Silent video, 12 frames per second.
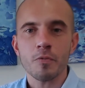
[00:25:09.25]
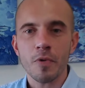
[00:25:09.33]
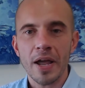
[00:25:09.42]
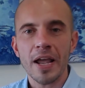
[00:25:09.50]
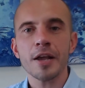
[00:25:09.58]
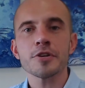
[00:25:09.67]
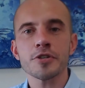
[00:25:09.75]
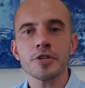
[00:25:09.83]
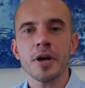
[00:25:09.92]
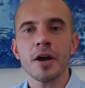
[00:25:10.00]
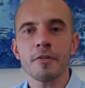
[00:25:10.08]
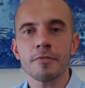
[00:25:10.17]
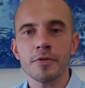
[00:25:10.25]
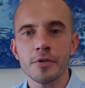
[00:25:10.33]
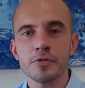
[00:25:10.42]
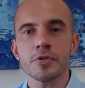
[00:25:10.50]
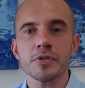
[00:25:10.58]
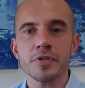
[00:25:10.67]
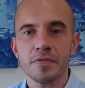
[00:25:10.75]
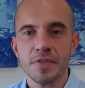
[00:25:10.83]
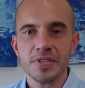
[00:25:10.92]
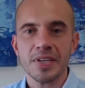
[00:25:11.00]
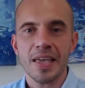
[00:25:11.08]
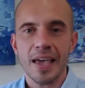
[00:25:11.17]
range of user
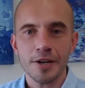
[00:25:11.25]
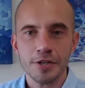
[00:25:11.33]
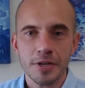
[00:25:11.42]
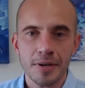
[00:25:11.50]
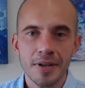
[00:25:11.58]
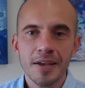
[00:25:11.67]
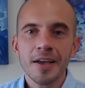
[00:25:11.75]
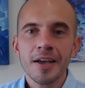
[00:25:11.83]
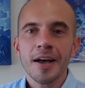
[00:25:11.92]
sophistication.